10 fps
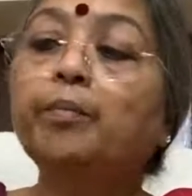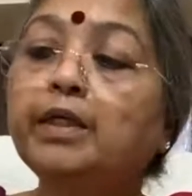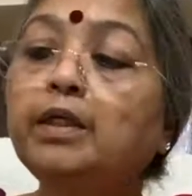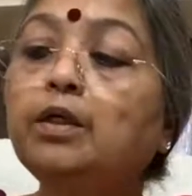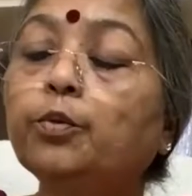
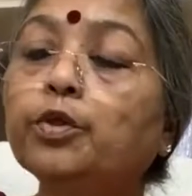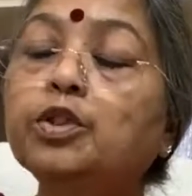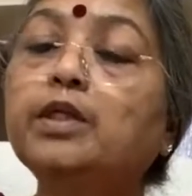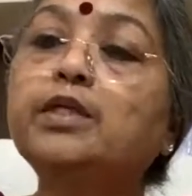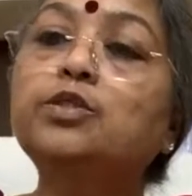money
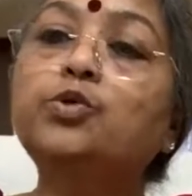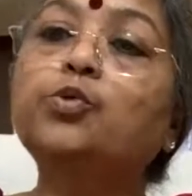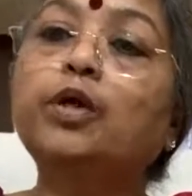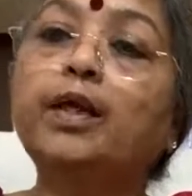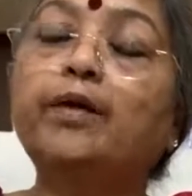which leads
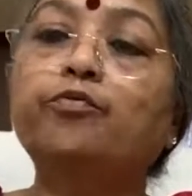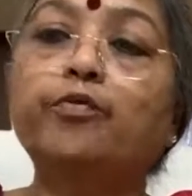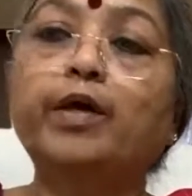to a life